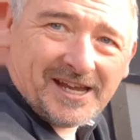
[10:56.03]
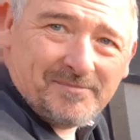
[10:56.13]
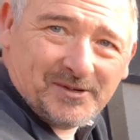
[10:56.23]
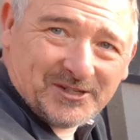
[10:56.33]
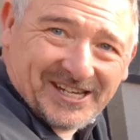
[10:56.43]
end
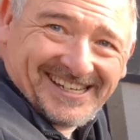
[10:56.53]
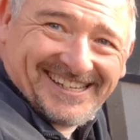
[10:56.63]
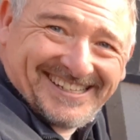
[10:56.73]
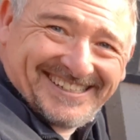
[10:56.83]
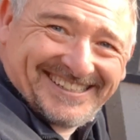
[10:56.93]
because
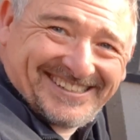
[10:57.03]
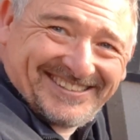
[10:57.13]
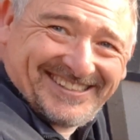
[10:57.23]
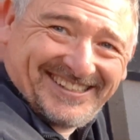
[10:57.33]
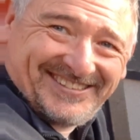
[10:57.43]

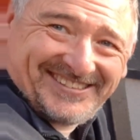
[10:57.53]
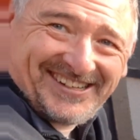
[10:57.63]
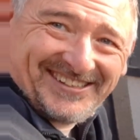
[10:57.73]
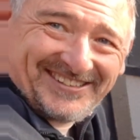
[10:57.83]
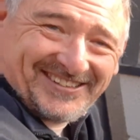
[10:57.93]
they used to
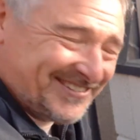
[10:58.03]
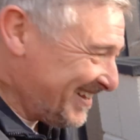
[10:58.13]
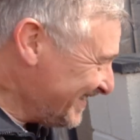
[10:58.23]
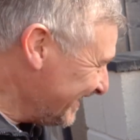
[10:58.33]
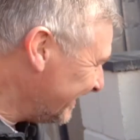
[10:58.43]
go to the other
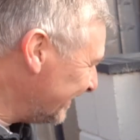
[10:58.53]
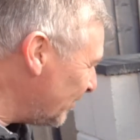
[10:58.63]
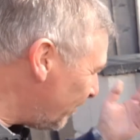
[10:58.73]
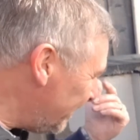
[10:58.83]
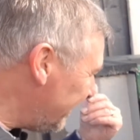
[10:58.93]
end.
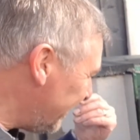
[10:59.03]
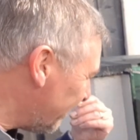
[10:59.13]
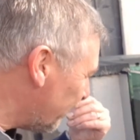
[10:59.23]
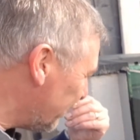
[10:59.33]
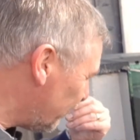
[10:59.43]
No, I'm here
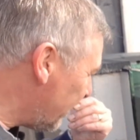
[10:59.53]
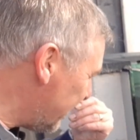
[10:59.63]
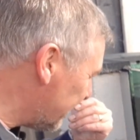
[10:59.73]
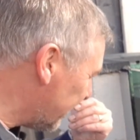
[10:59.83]
now. I'm at the right end